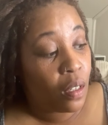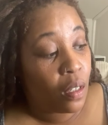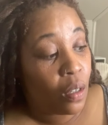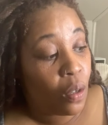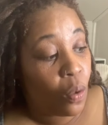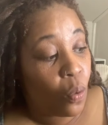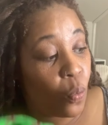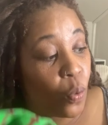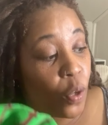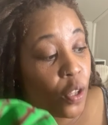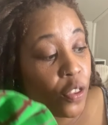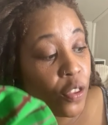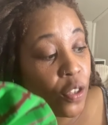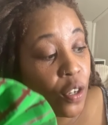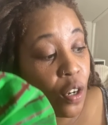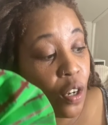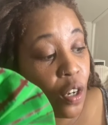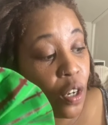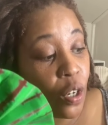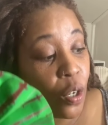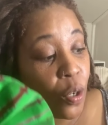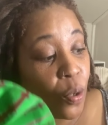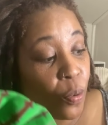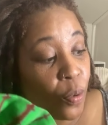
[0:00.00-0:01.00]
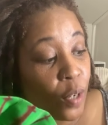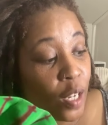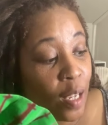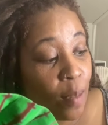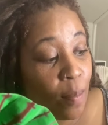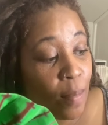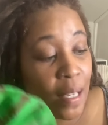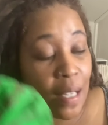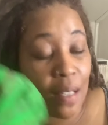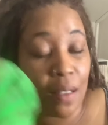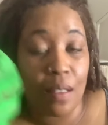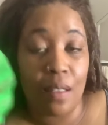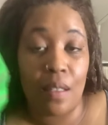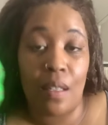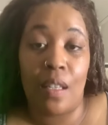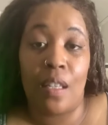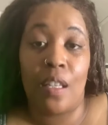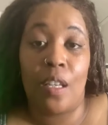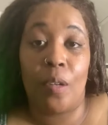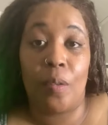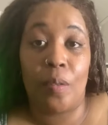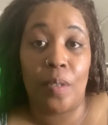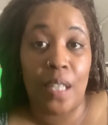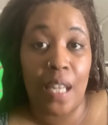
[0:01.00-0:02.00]
with your agreements
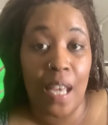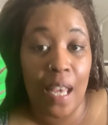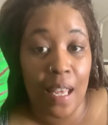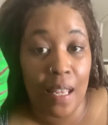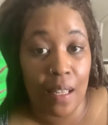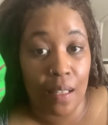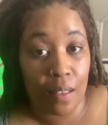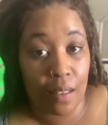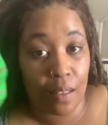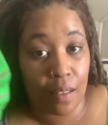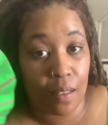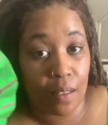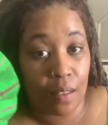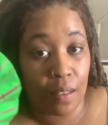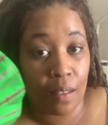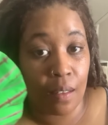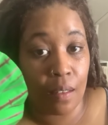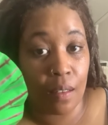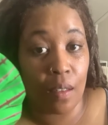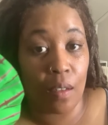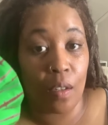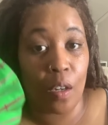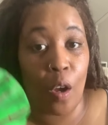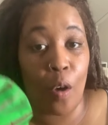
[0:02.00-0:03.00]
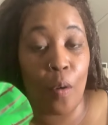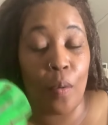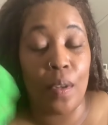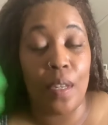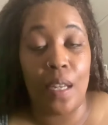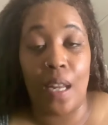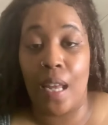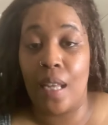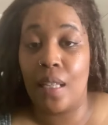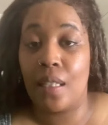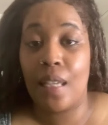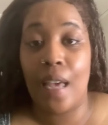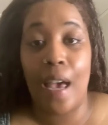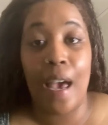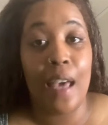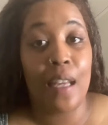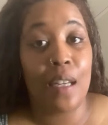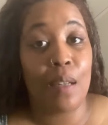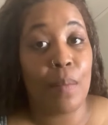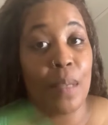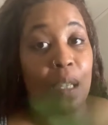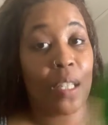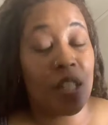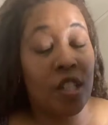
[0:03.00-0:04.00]
and your debts. So it ain't
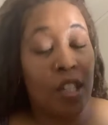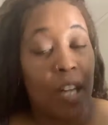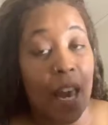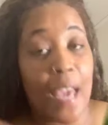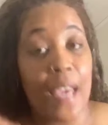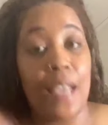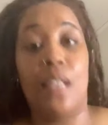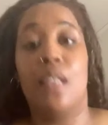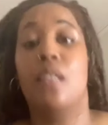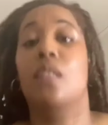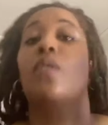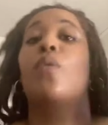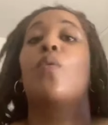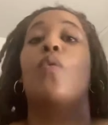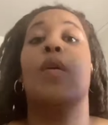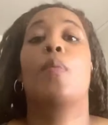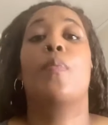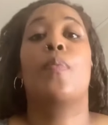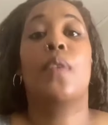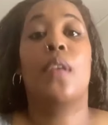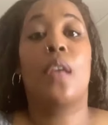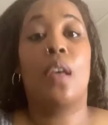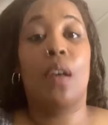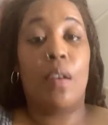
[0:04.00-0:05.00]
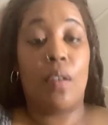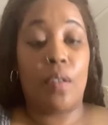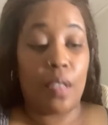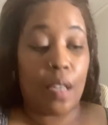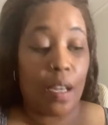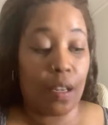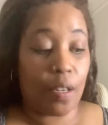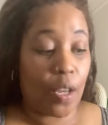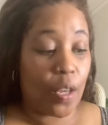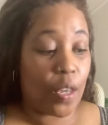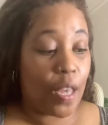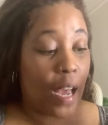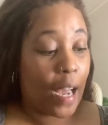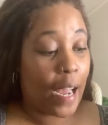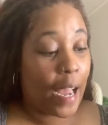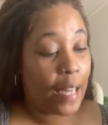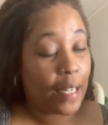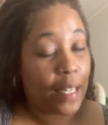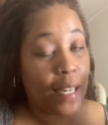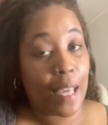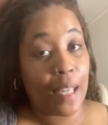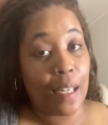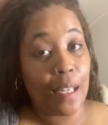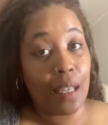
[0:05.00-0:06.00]
time to be shady, Scorpios. Y'all know y'all
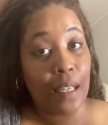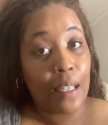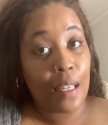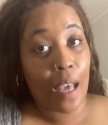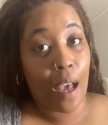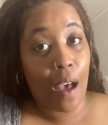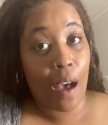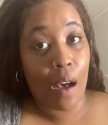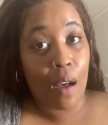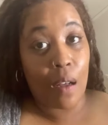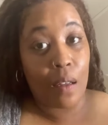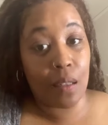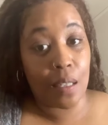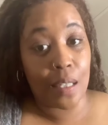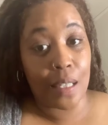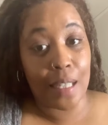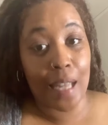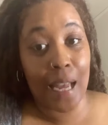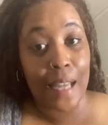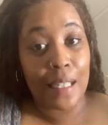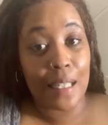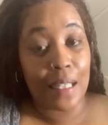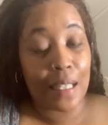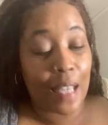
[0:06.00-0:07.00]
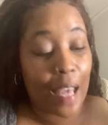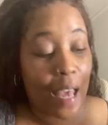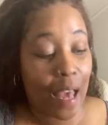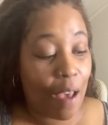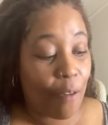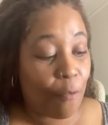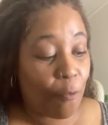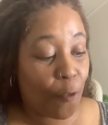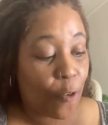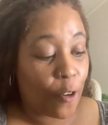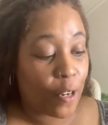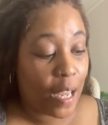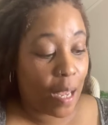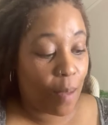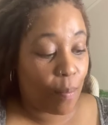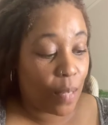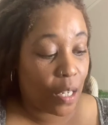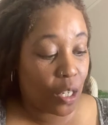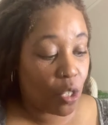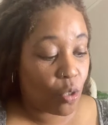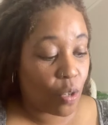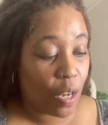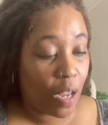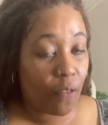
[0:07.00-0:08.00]
got that in y'all. It's not the time for that.
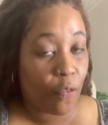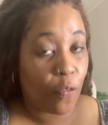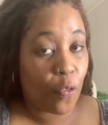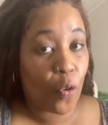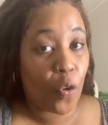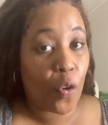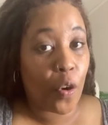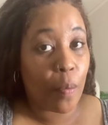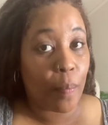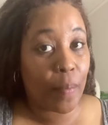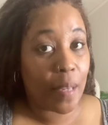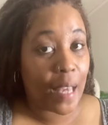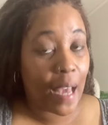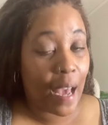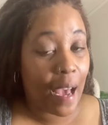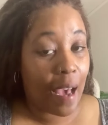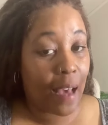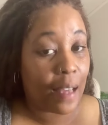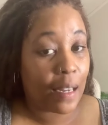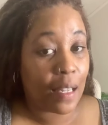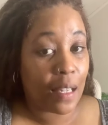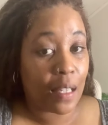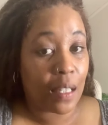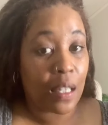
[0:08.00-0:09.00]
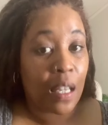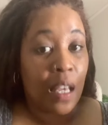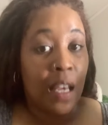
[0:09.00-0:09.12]
Be straightforward, be honest,